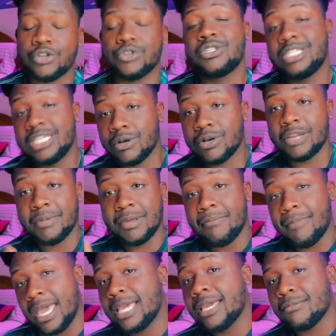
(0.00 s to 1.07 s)
You're still gonna be
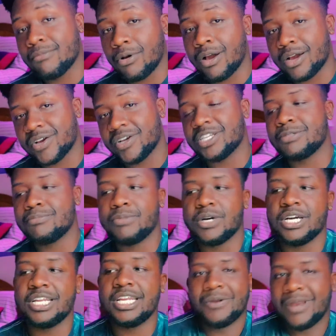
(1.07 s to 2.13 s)
making progress,
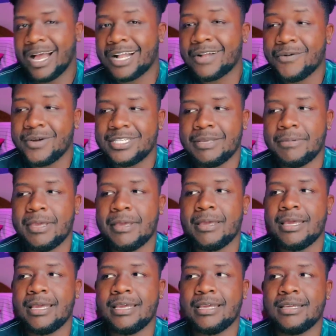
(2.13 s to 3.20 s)
but you're not going to
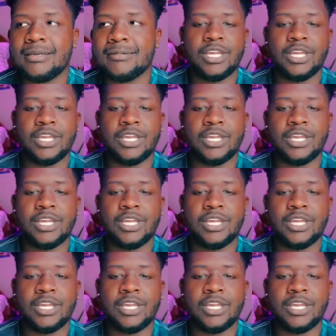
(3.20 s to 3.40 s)
be,